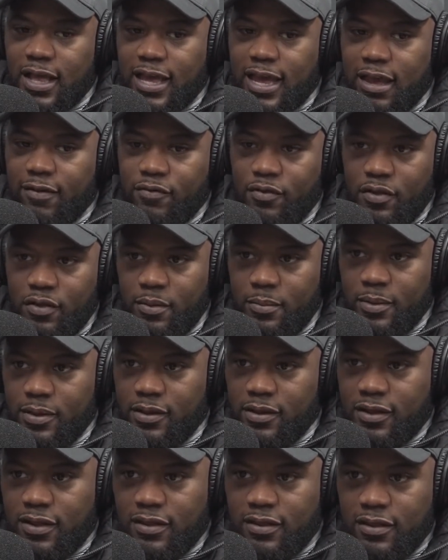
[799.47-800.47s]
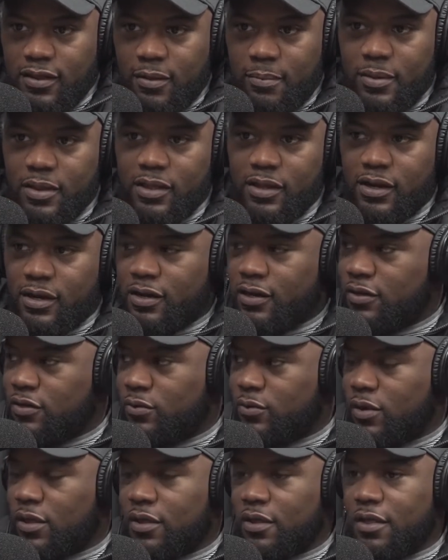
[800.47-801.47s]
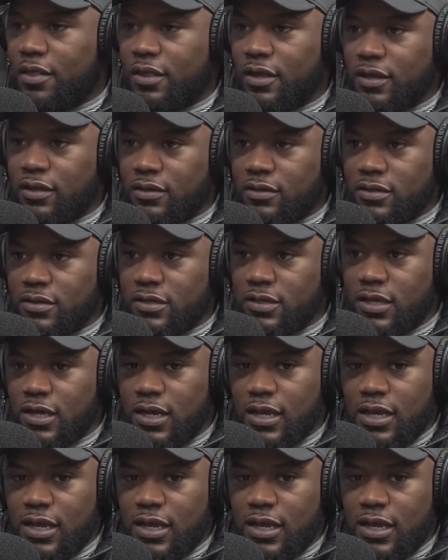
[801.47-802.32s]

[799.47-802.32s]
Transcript: gave you the ability to do other things.